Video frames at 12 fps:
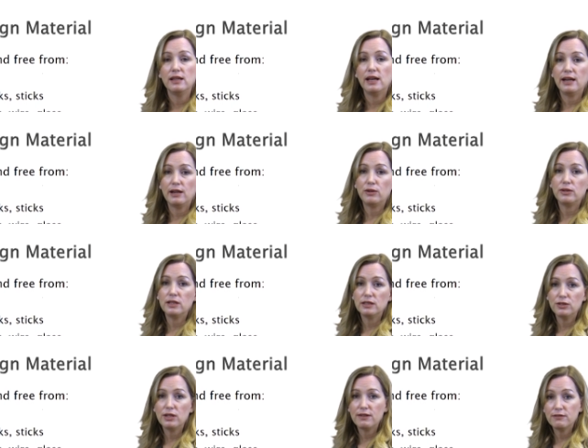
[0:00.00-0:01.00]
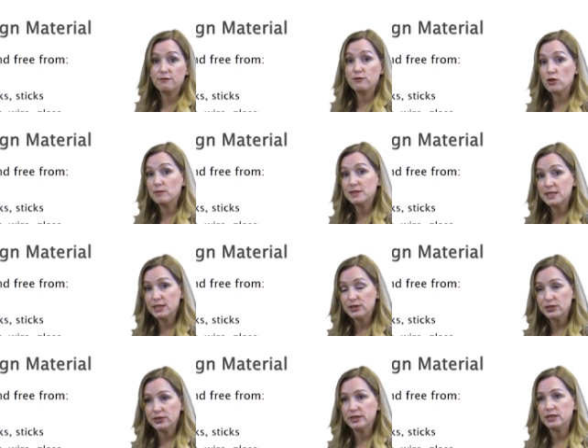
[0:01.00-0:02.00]
how you'd have a foreign
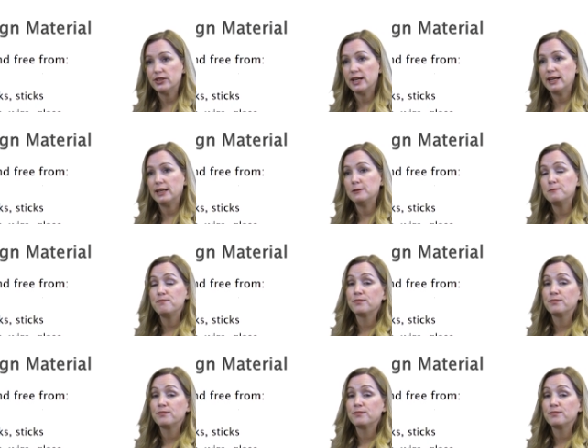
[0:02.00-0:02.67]
material in your hay.